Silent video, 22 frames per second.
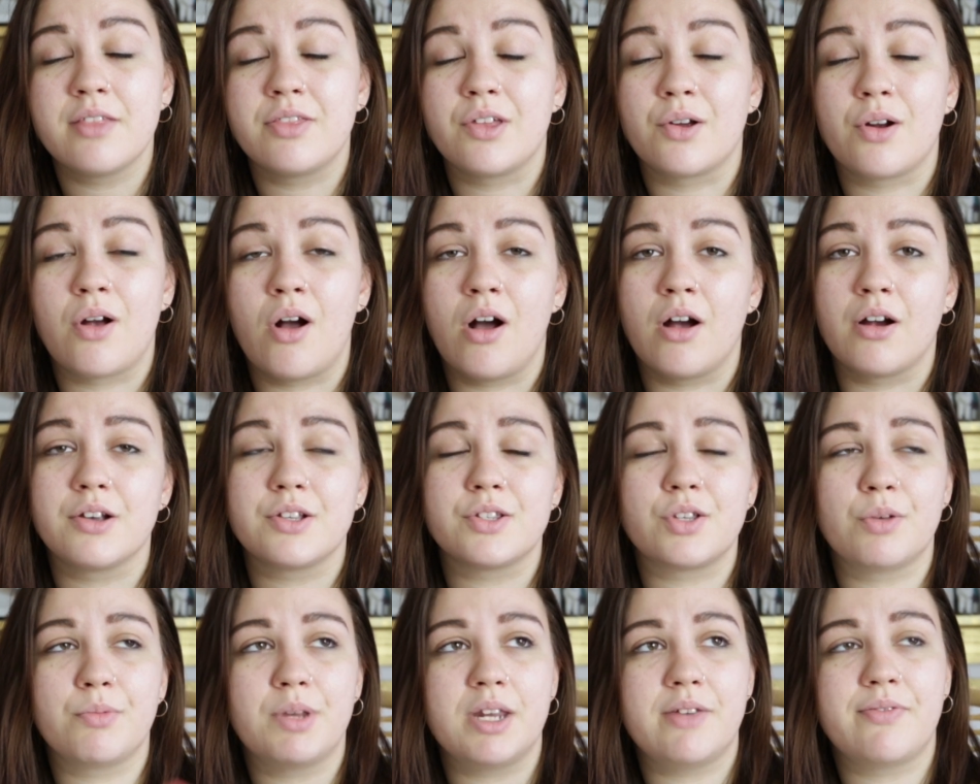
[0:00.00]
There are
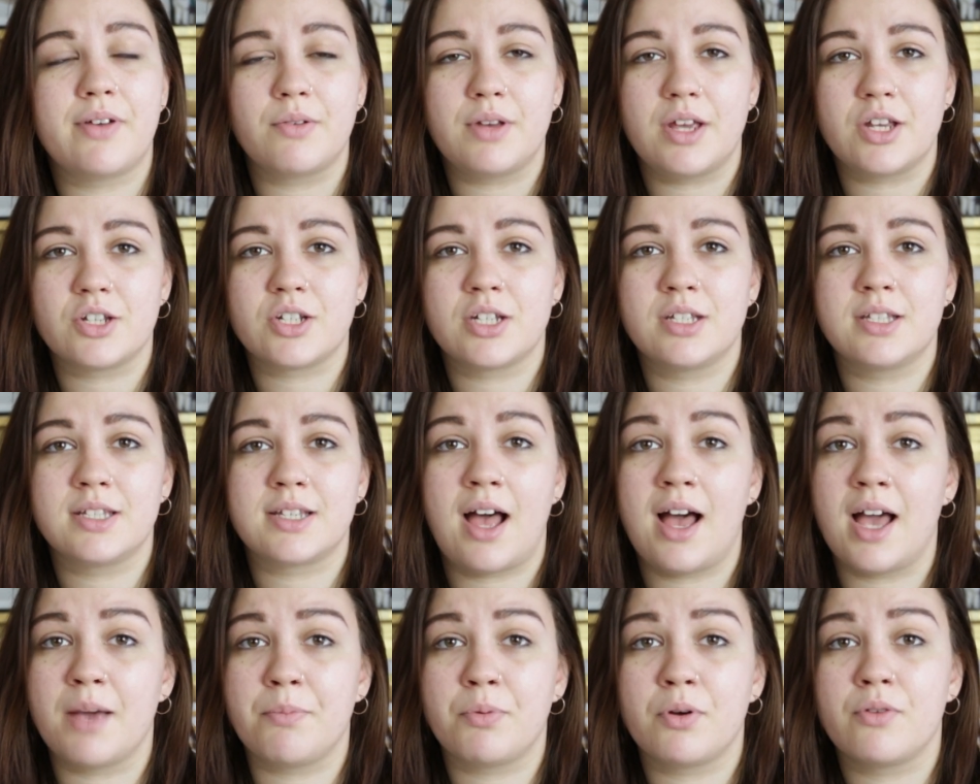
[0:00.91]
so many foundations
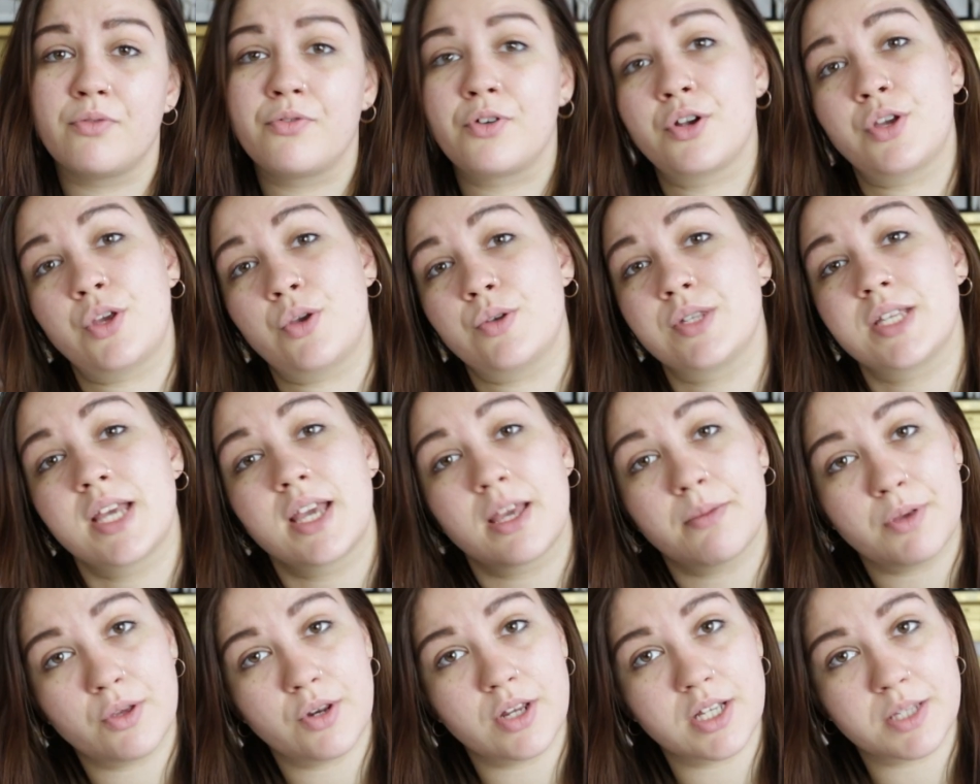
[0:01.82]
I prefer using a
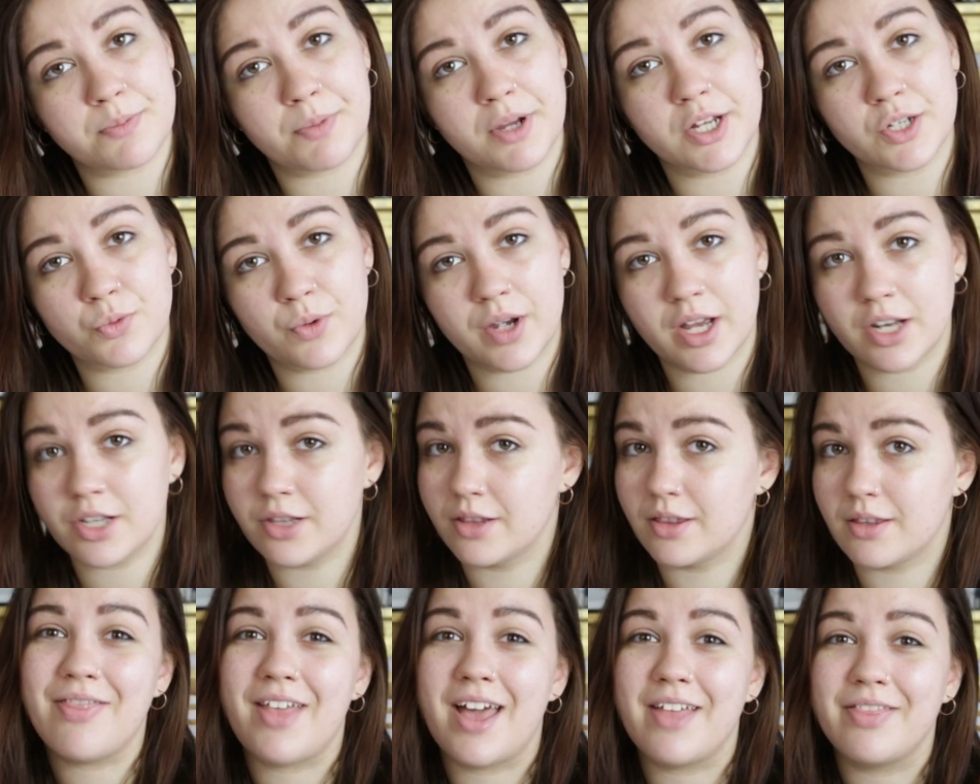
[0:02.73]
beauty sponge with,
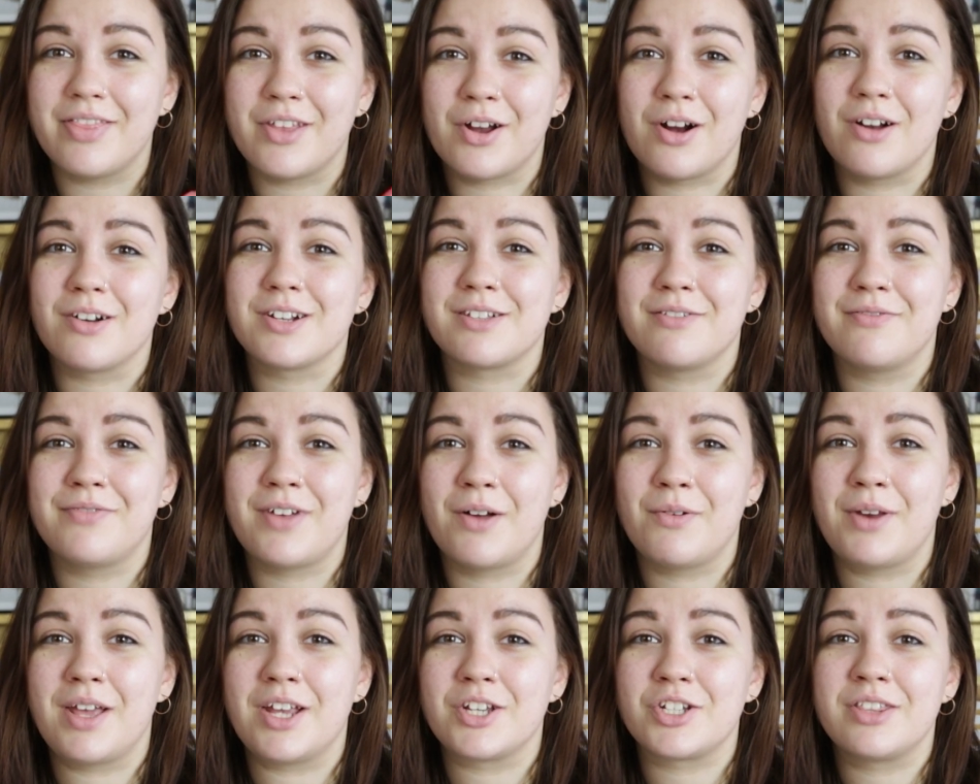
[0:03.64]
and then there are some
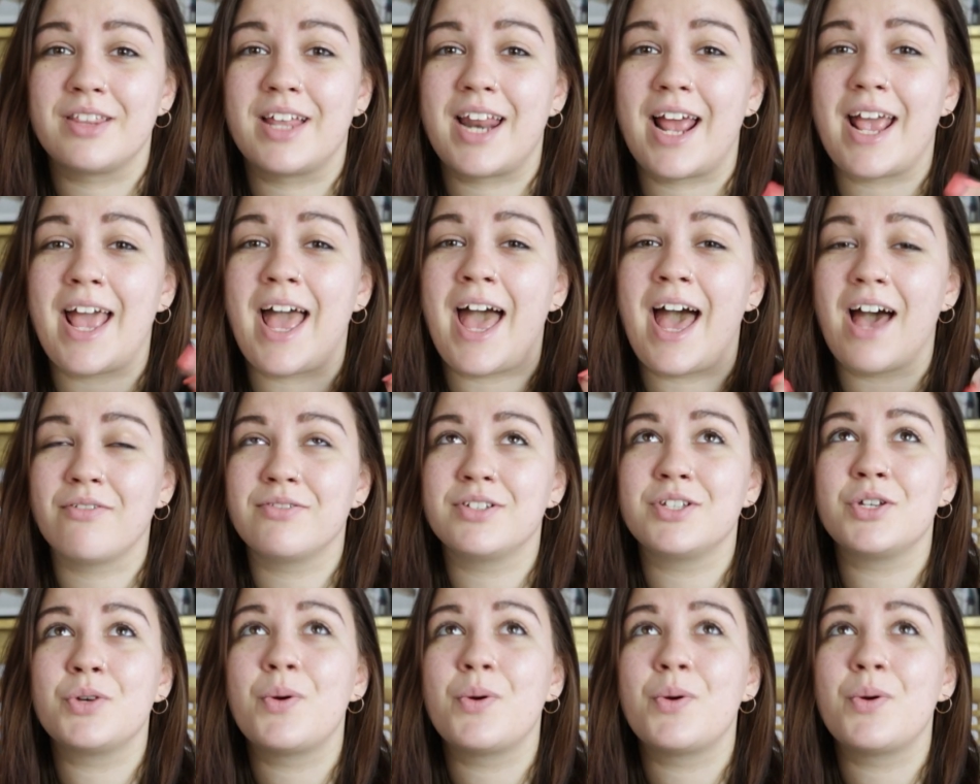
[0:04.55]
foundation that I have